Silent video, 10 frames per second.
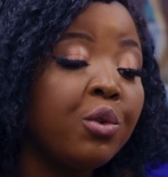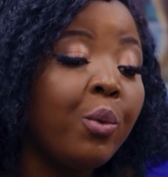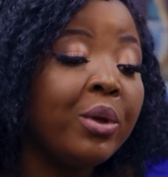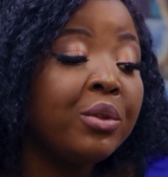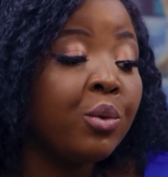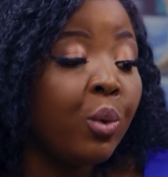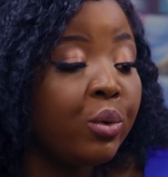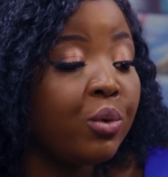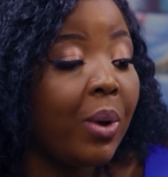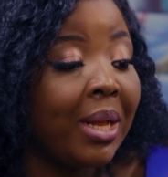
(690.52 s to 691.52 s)
always
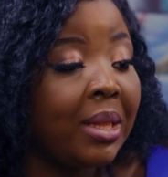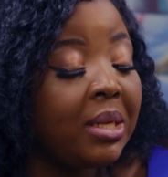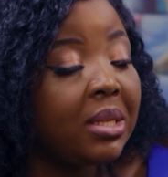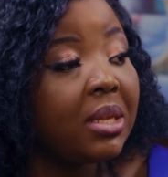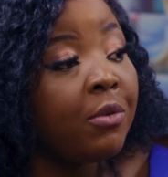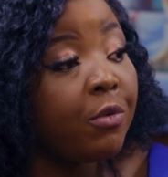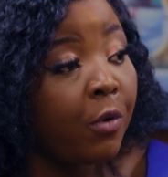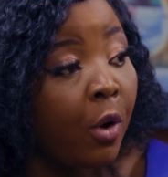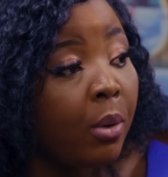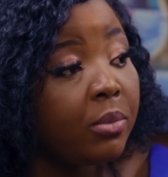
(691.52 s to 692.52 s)
good to at least
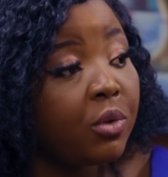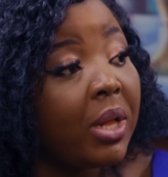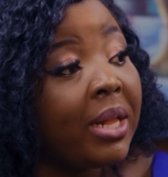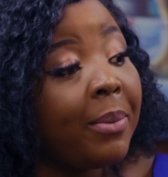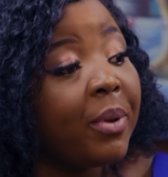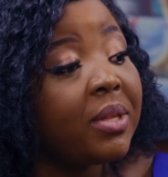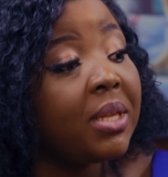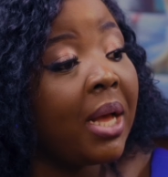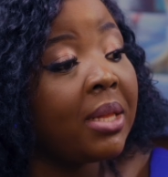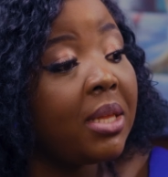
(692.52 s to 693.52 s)
inform so that the
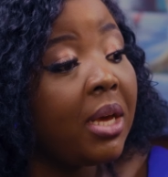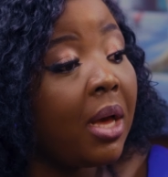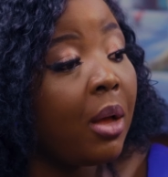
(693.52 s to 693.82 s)
person can take out